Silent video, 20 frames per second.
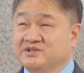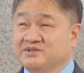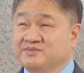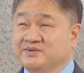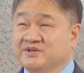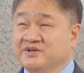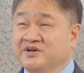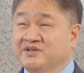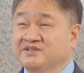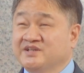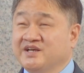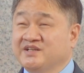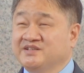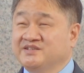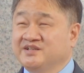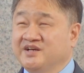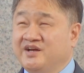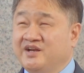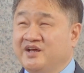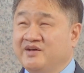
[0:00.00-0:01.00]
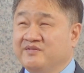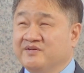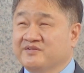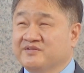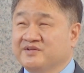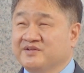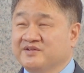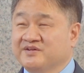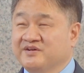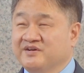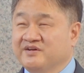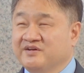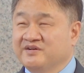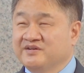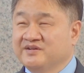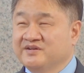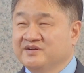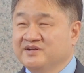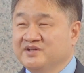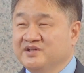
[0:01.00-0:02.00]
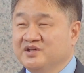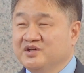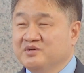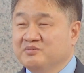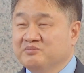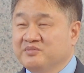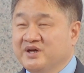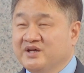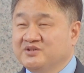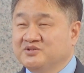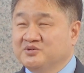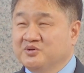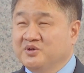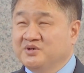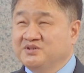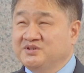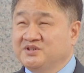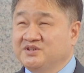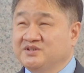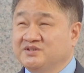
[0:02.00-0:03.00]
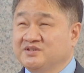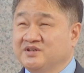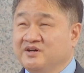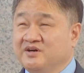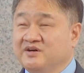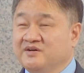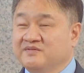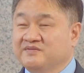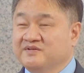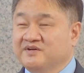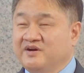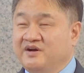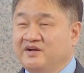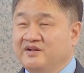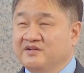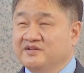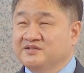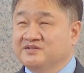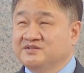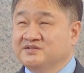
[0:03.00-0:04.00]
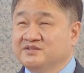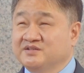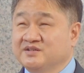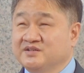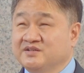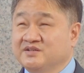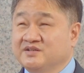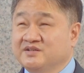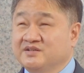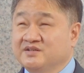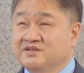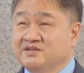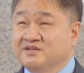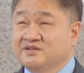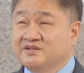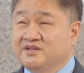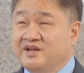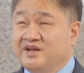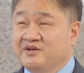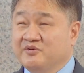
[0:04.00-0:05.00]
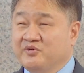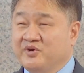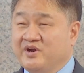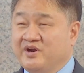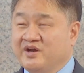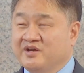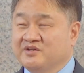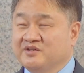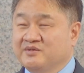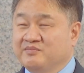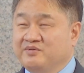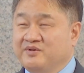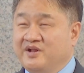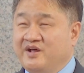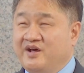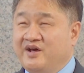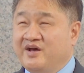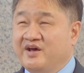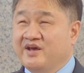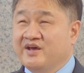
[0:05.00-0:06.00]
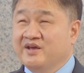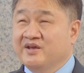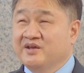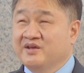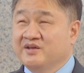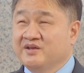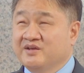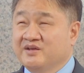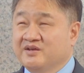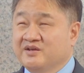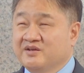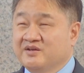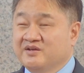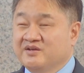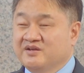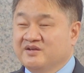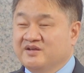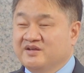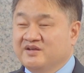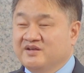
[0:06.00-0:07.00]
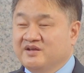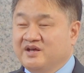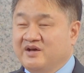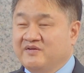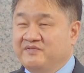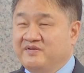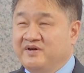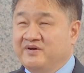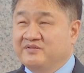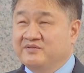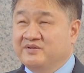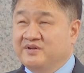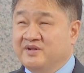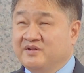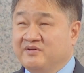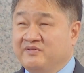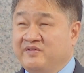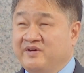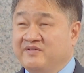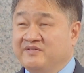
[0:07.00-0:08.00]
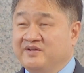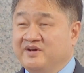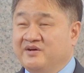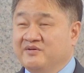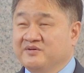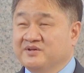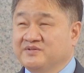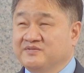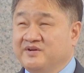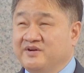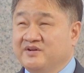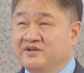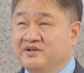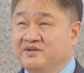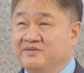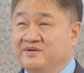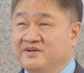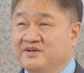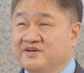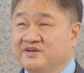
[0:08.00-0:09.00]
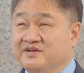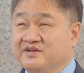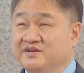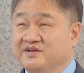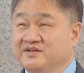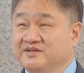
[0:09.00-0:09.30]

Because I did not have a green card, my choices of college where I could apply, I found out was very limited.